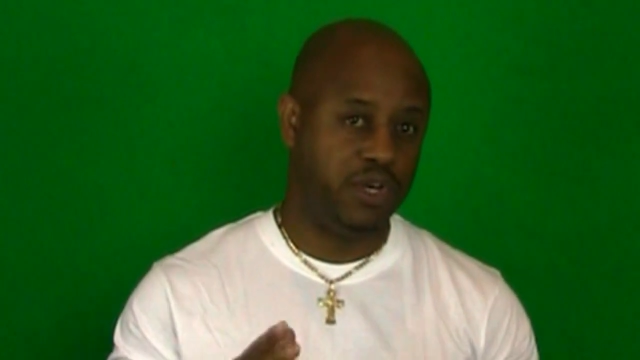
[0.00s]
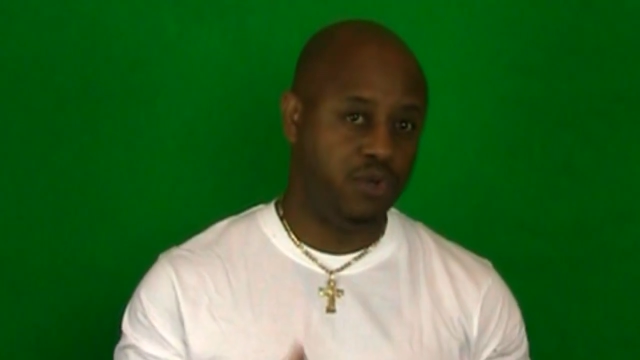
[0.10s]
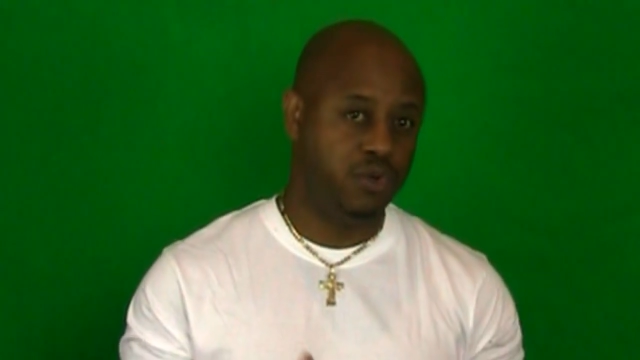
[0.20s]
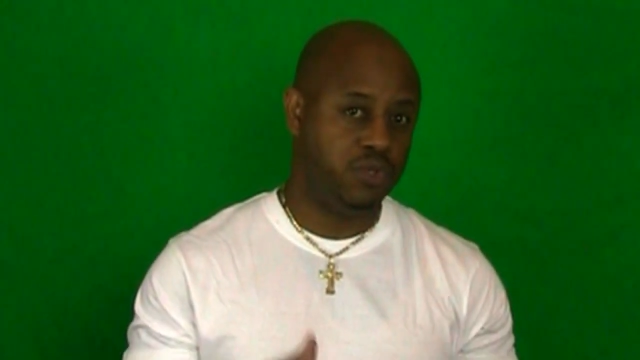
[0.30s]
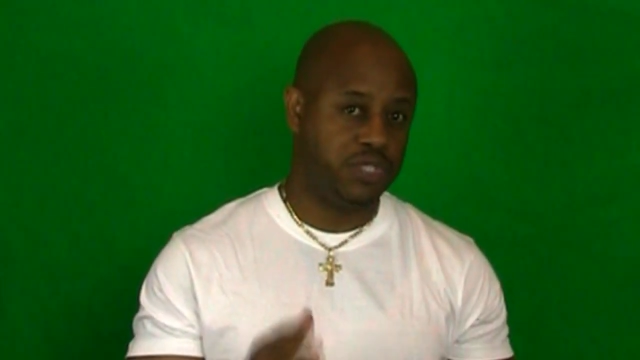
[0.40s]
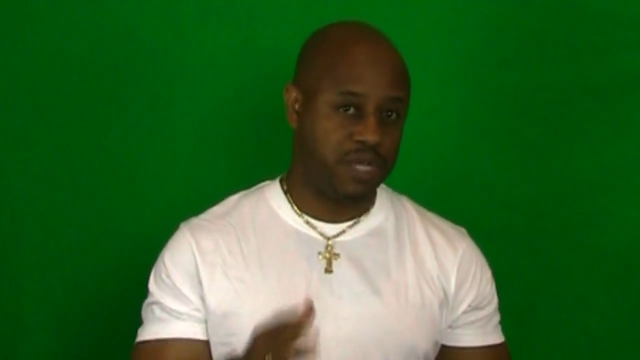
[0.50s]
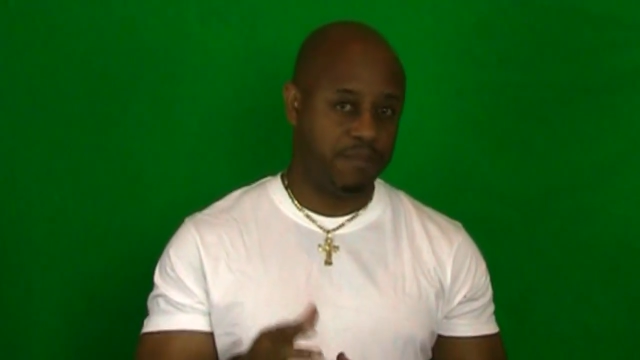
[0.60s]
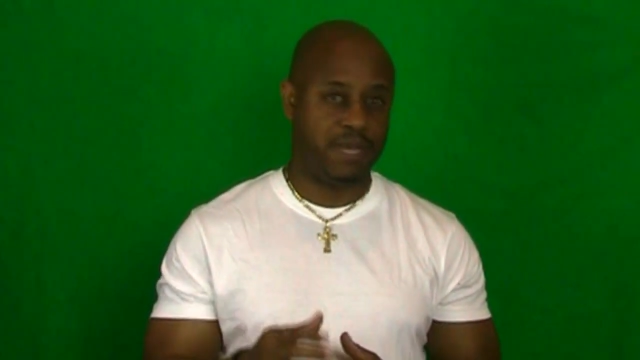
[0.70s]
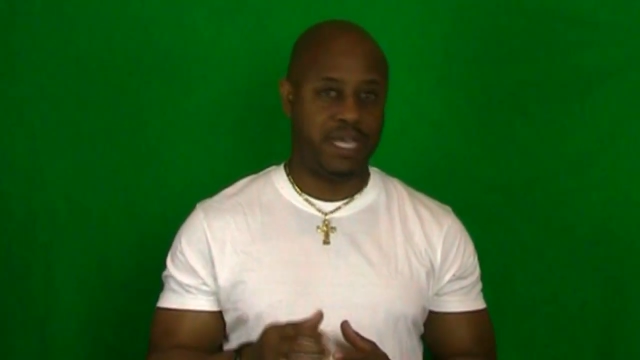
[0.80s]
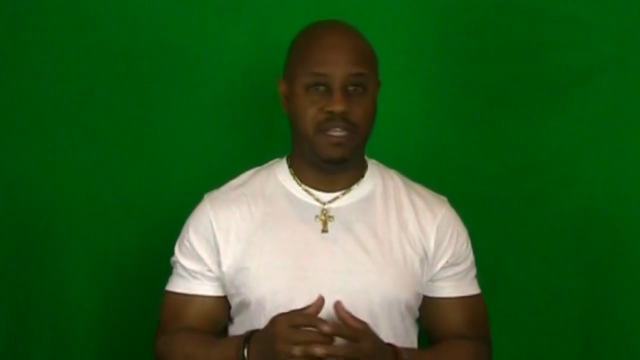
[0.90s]
nude
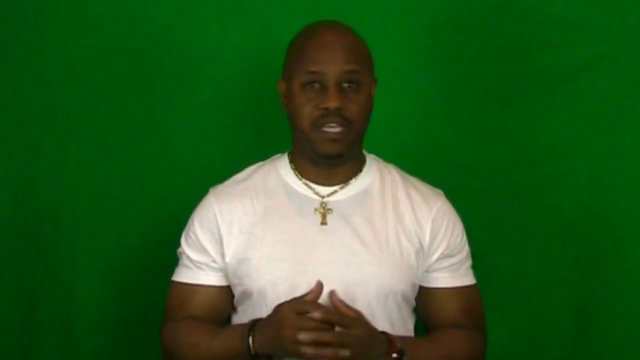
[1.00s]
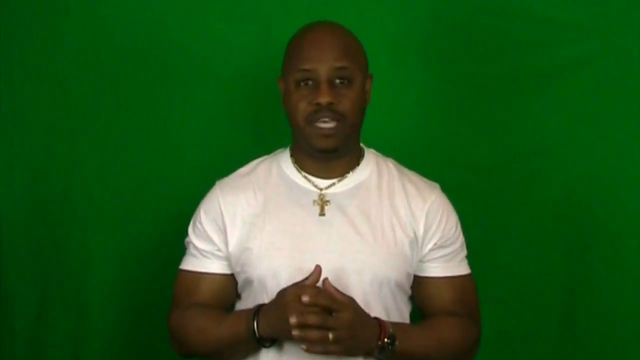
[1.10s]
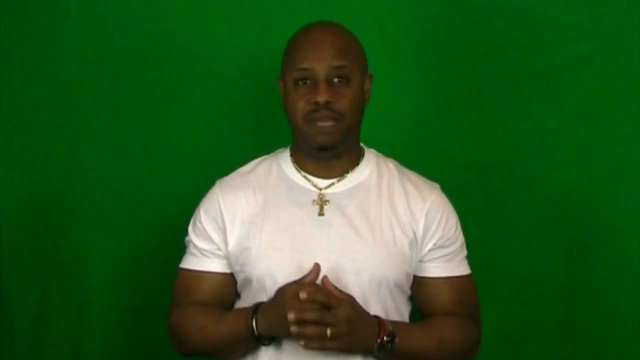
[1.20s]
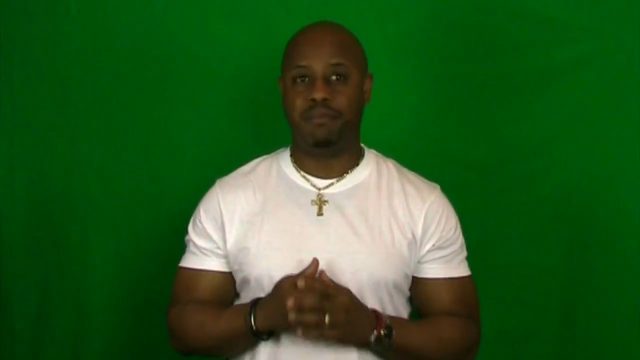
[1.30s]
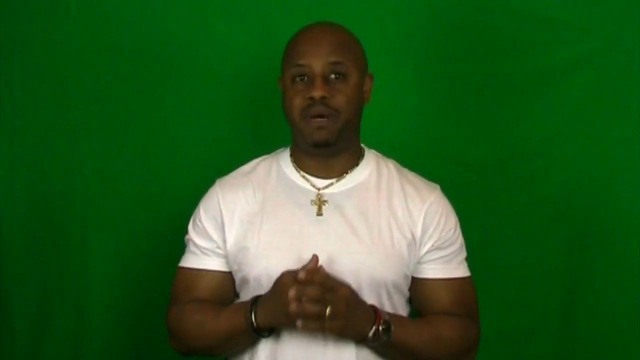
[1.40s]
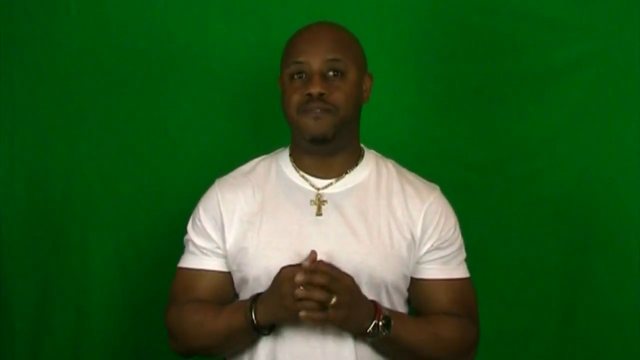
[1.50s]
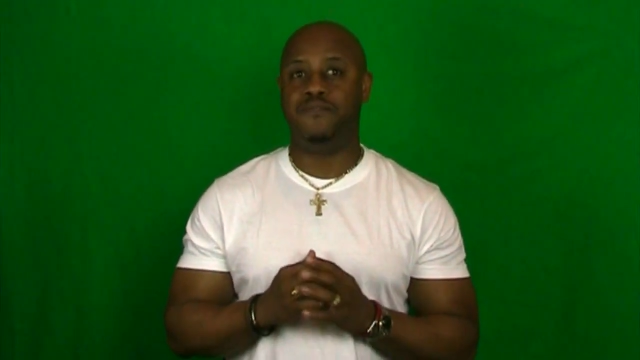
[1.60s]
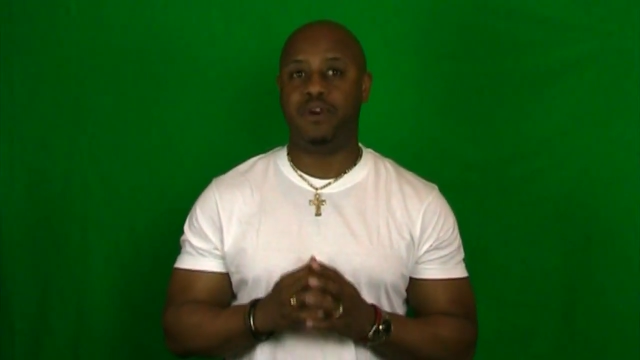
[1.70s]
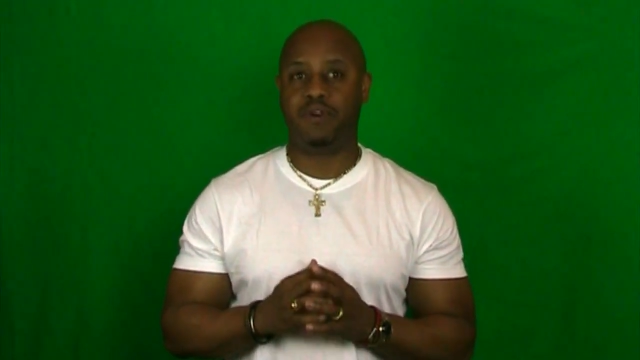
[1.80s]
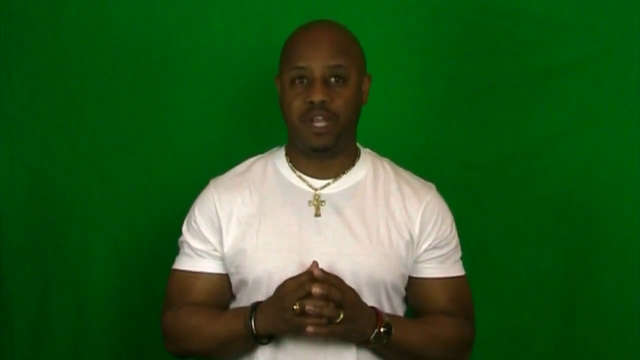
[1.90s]
sunbathing in
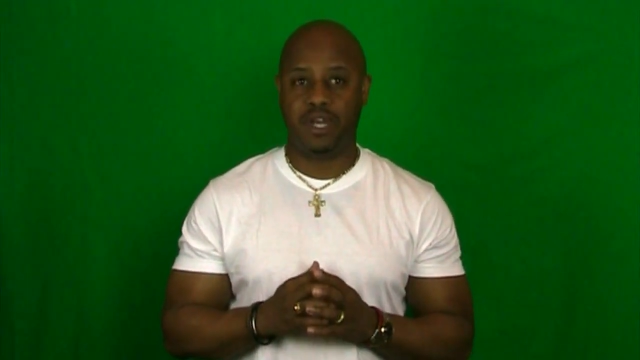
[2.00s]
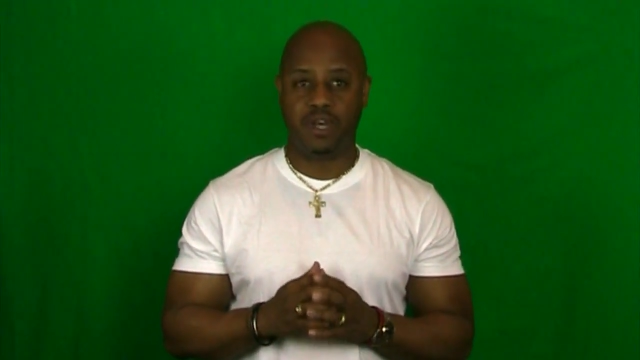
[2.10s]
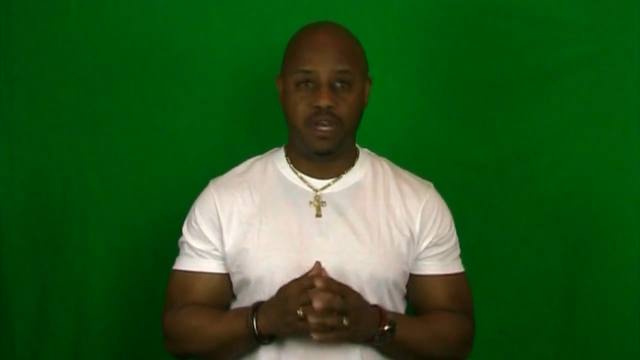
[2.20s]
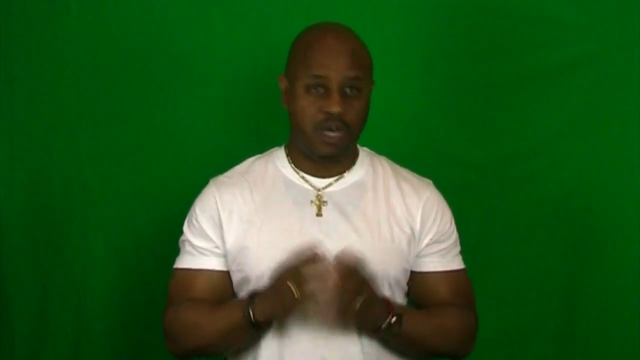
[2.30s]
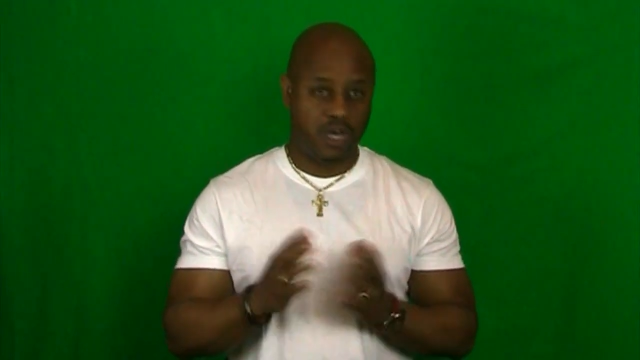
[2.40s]
Bavaria,